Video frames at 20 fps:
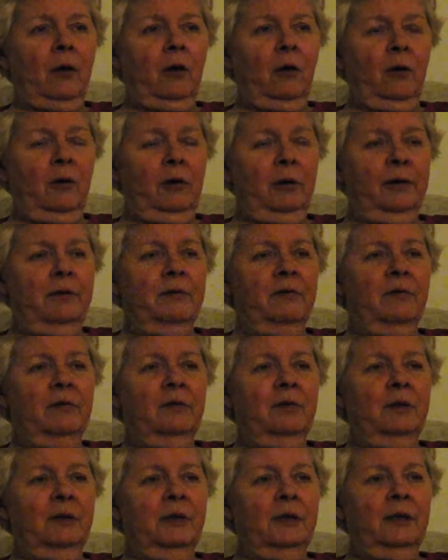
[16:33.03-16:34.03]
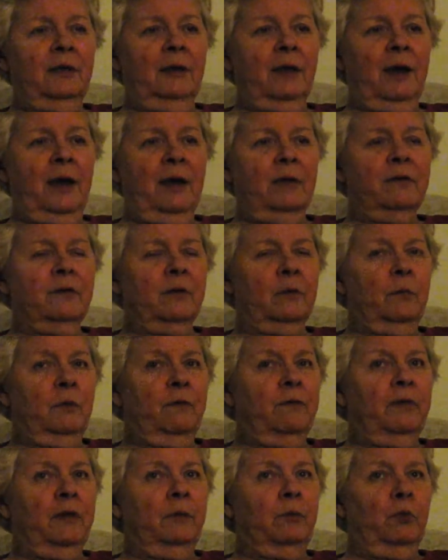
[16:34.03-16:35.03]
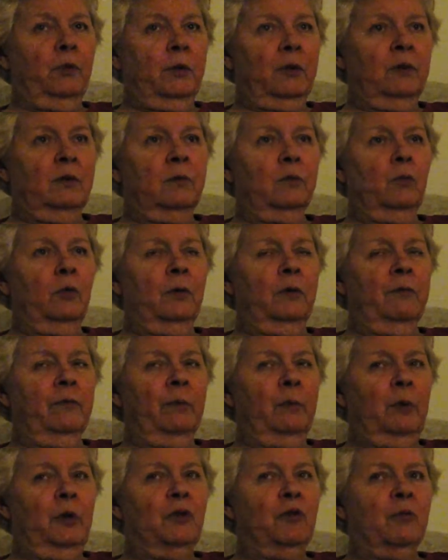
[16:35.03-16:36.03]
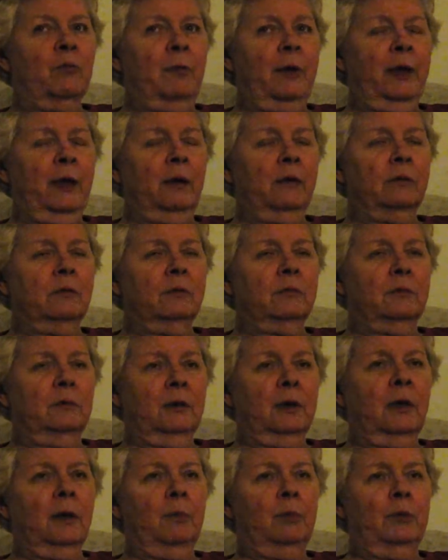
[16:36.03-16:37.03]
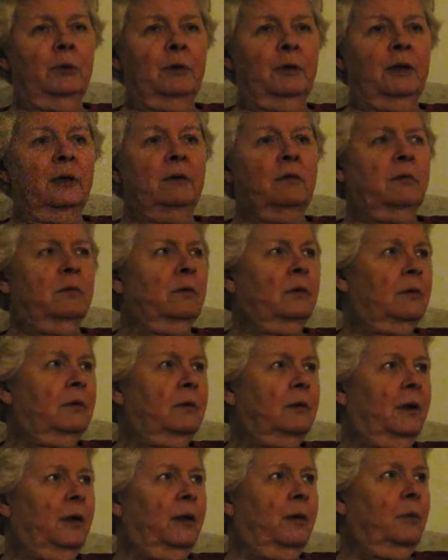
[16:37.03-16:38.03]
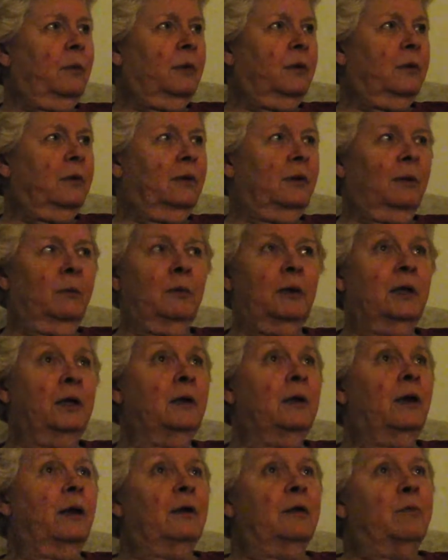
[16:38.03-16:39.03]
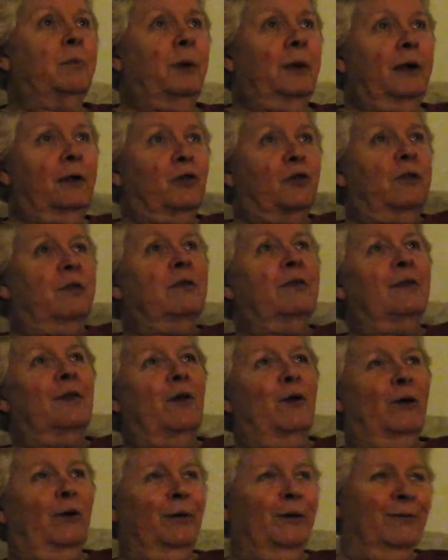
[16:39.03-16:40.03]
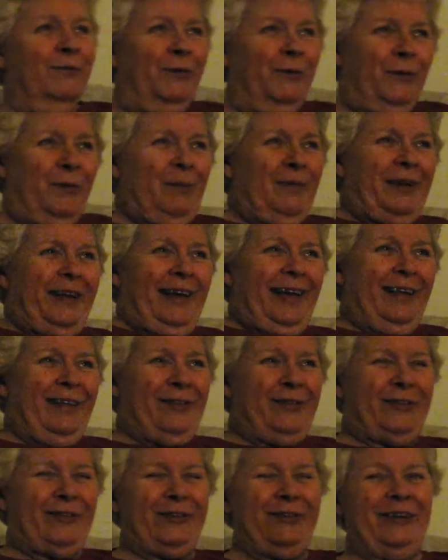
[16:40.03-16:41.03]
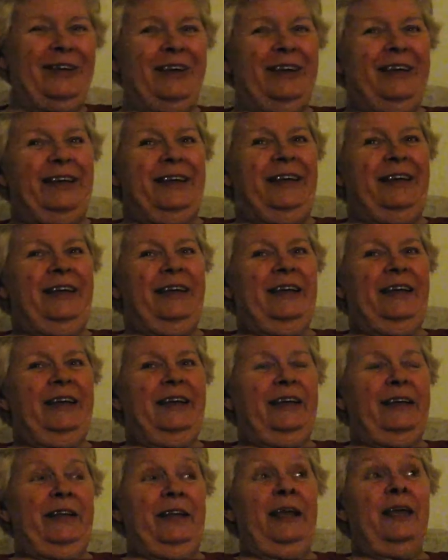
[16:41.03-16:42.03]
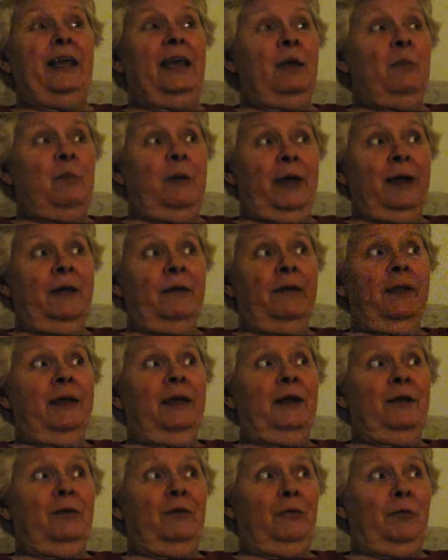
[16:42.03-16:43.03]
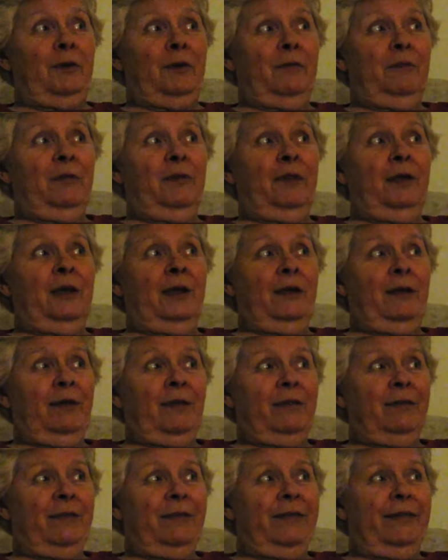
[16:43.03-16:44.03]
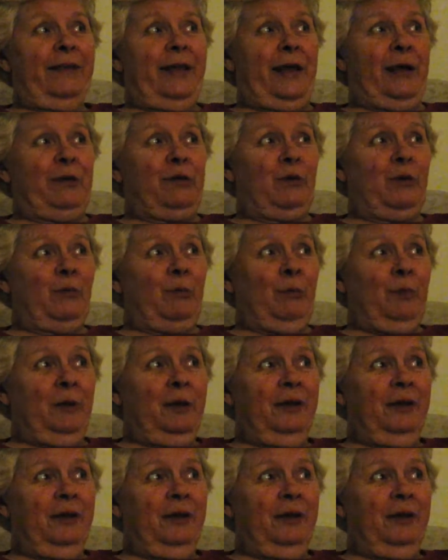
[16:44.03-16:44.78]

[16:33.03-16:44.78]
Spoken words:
Carl listened, and he asked them if they'd bring some more information back in a couple of days and tell him. I mean, he had a page this long for him to answer. And they came back and they answered everything he had asked them.